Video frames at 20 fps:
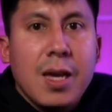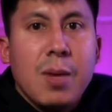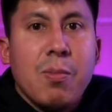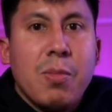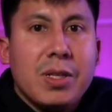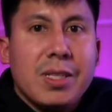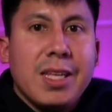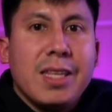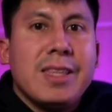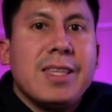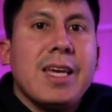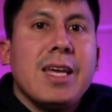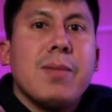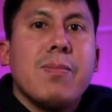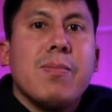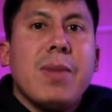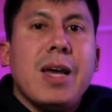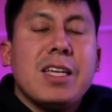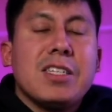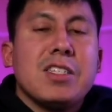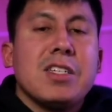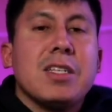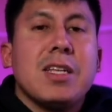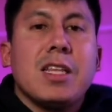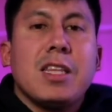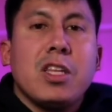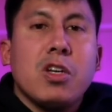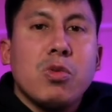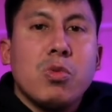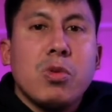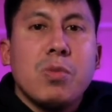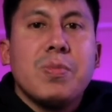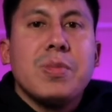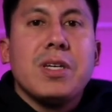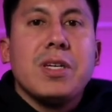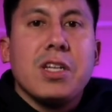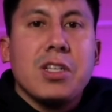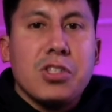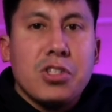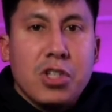But they did mention that there will be
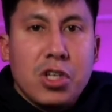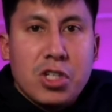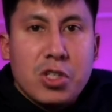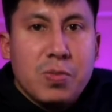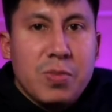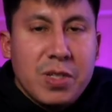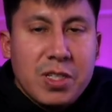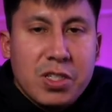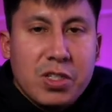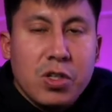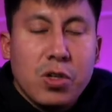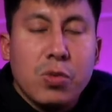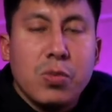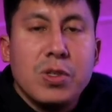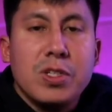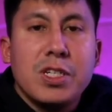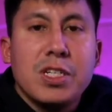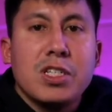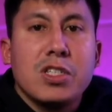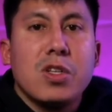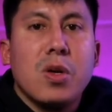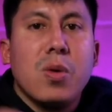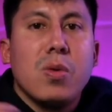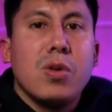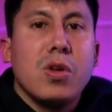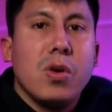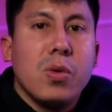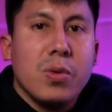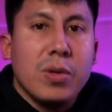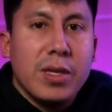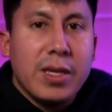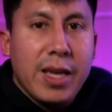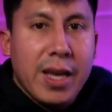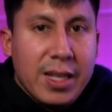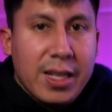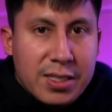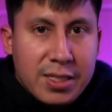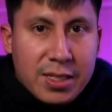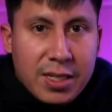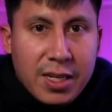adjustments, so we just don't know
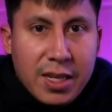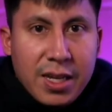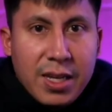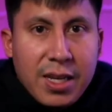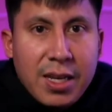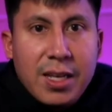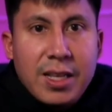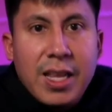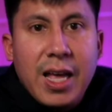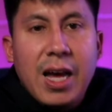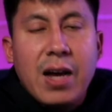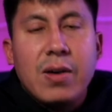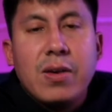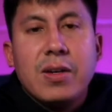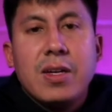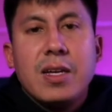yet. Now,